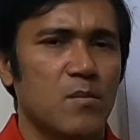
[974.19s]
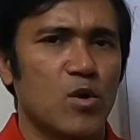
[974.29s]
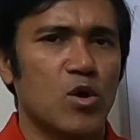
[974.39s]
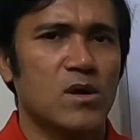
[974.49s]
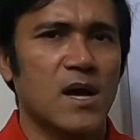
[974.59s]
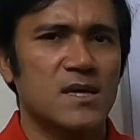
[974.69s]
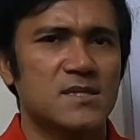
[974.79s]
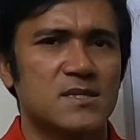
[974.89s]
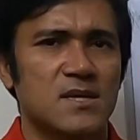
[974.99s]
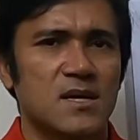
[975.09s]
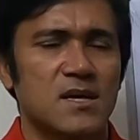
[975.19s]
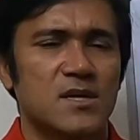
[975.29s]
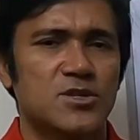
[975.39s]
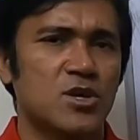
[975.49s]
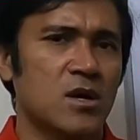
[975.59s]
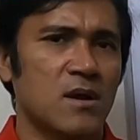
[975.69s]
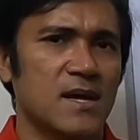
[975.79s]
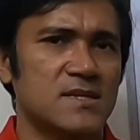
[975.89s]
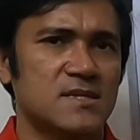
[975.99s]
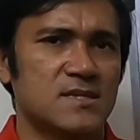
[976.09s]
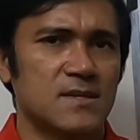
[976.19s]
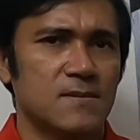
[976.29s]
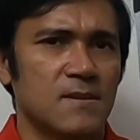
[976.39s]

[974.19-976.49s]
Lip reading: broadcast journalist.